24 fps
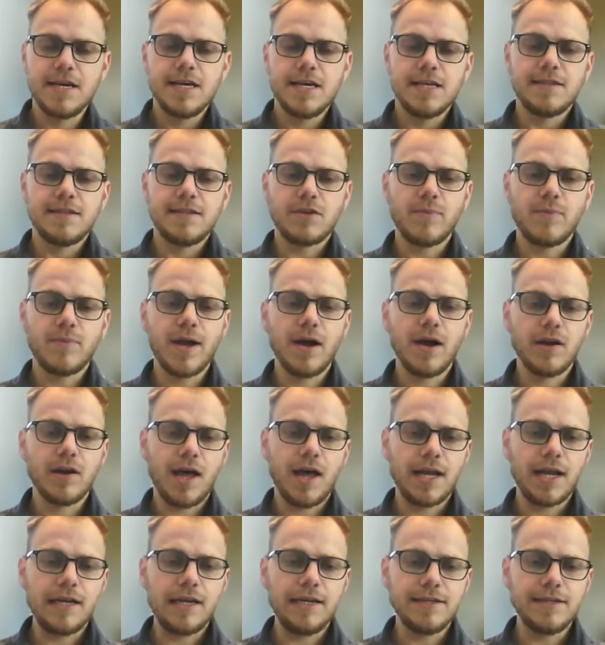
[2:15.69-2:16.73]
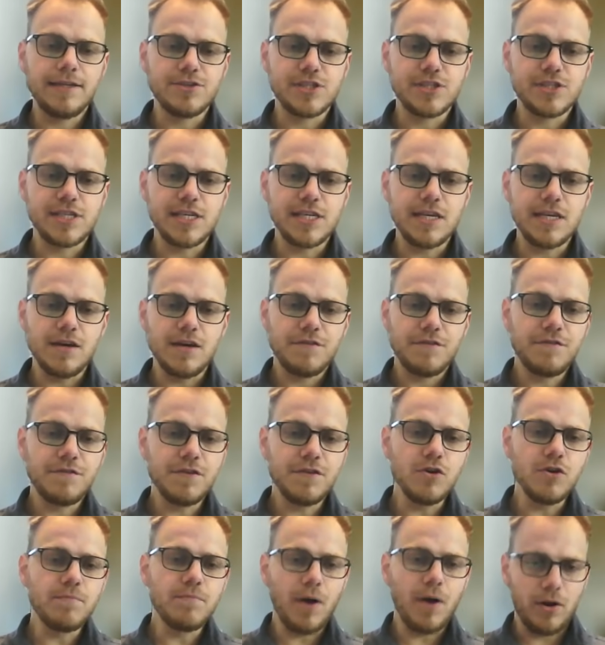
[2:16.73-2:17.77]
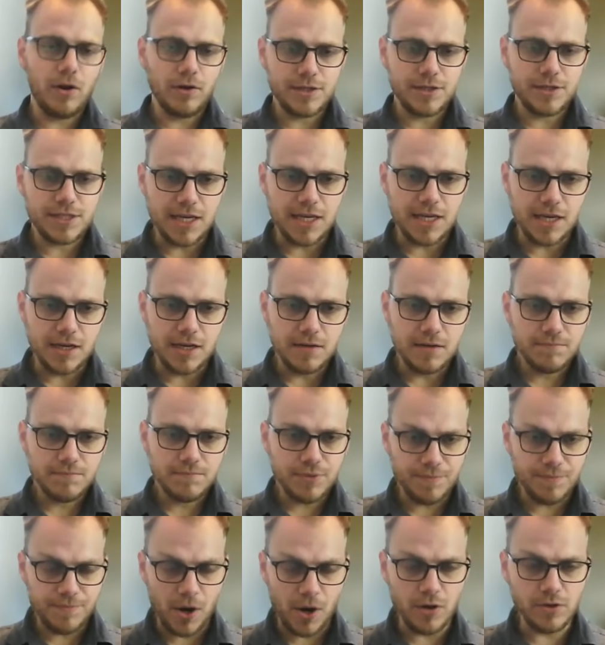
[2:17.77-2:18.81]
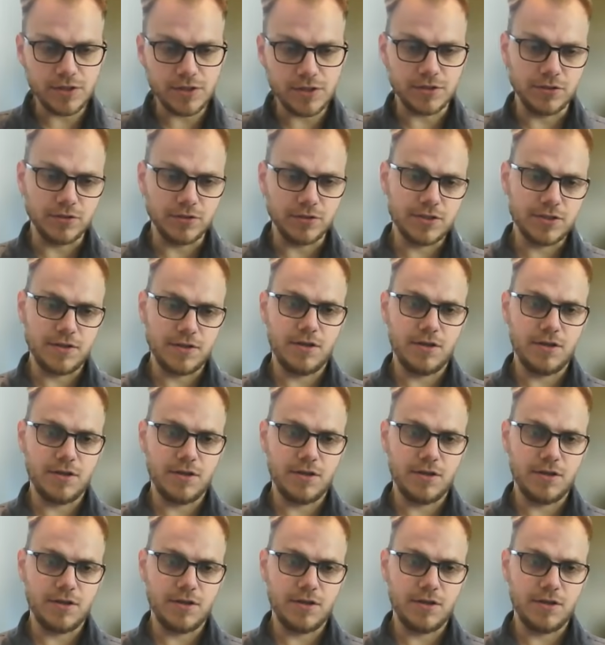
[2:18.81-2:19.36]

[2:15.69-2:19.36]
that we are likely to see a few policy proposals.